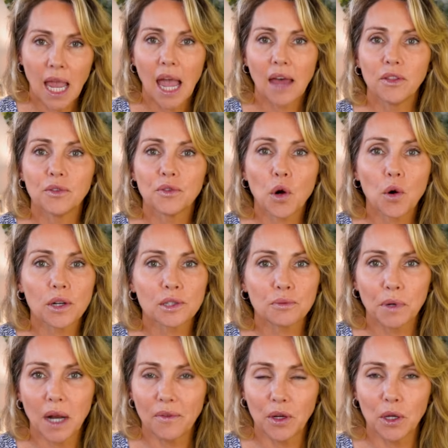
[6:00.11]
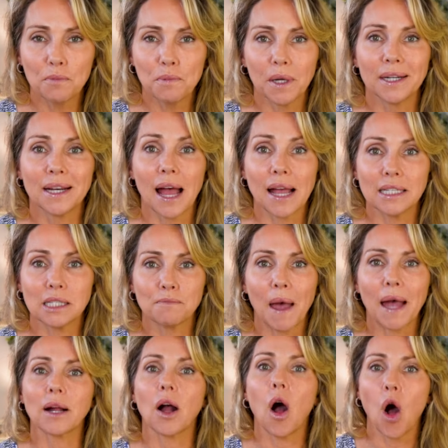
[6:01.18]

And then of course, whenever you put an ice pack